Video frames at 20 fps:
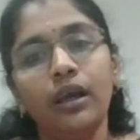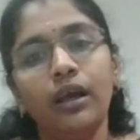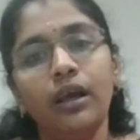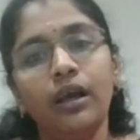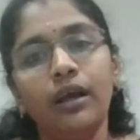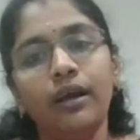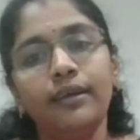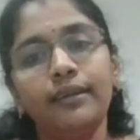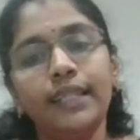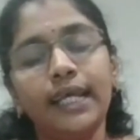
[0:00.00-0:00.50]

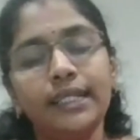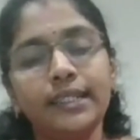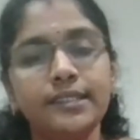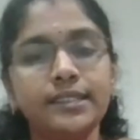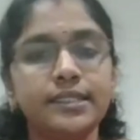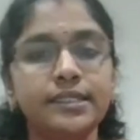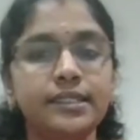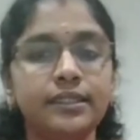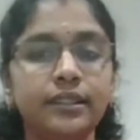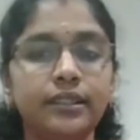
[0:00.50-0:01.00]
that
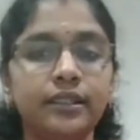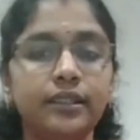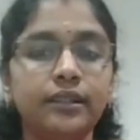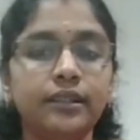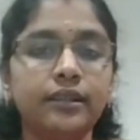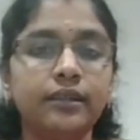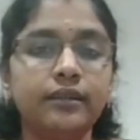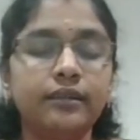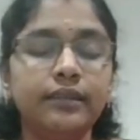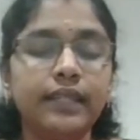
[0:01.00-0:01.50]
is
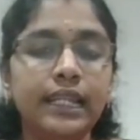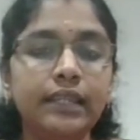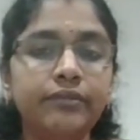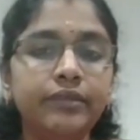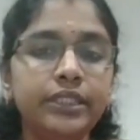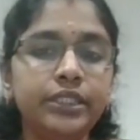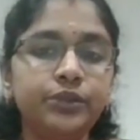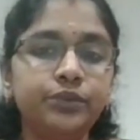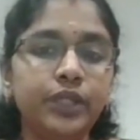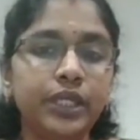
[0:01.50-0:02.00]

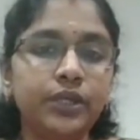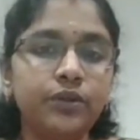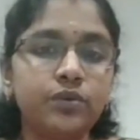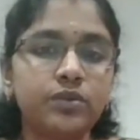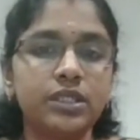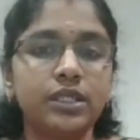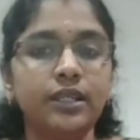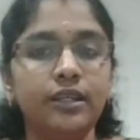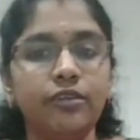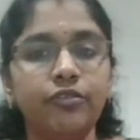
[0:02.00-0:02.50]
delivered to the
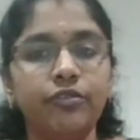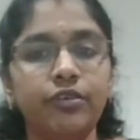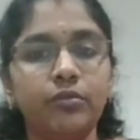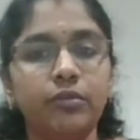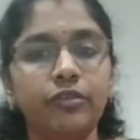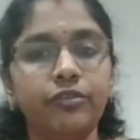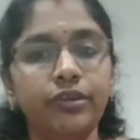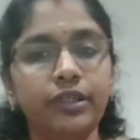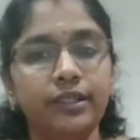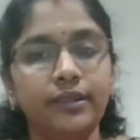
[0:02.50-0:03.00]
user in a
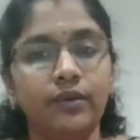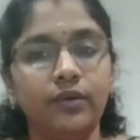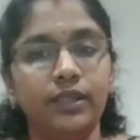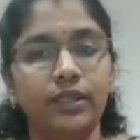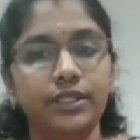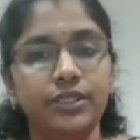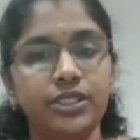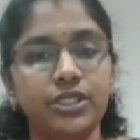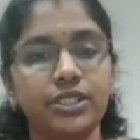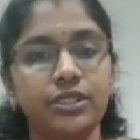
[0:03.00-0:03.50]
form of a
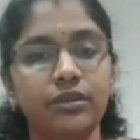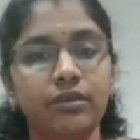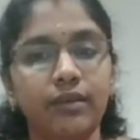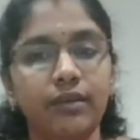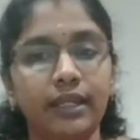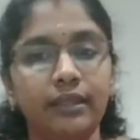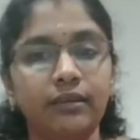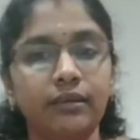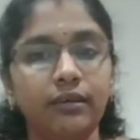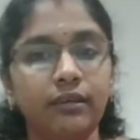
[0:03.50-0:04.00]
knowledge,
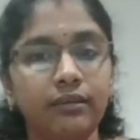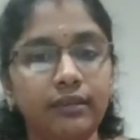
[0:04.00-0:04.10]
right?